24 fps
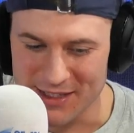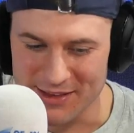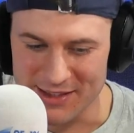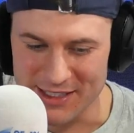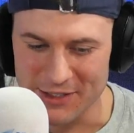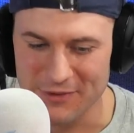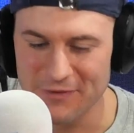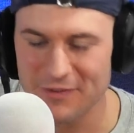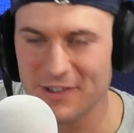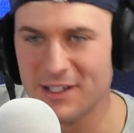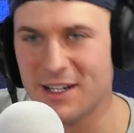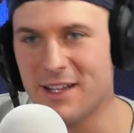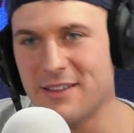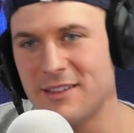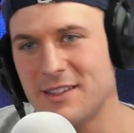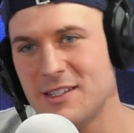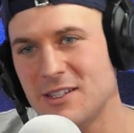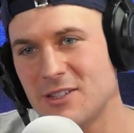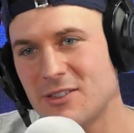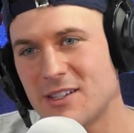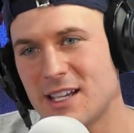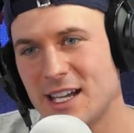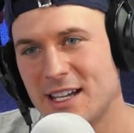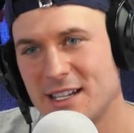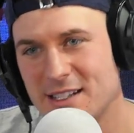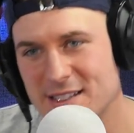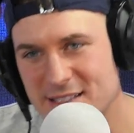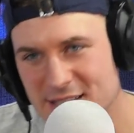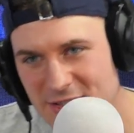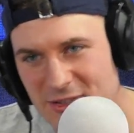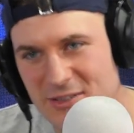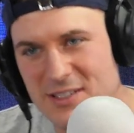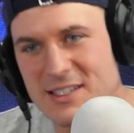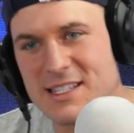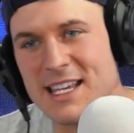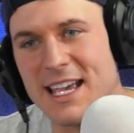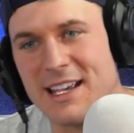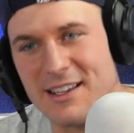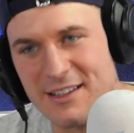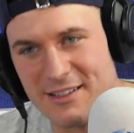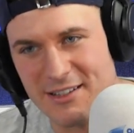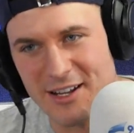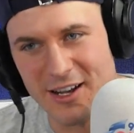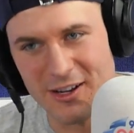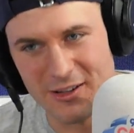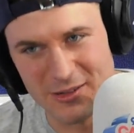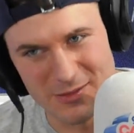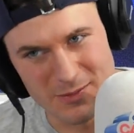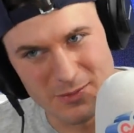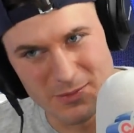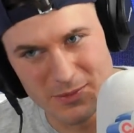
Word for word: that you feel like the UK is your second home,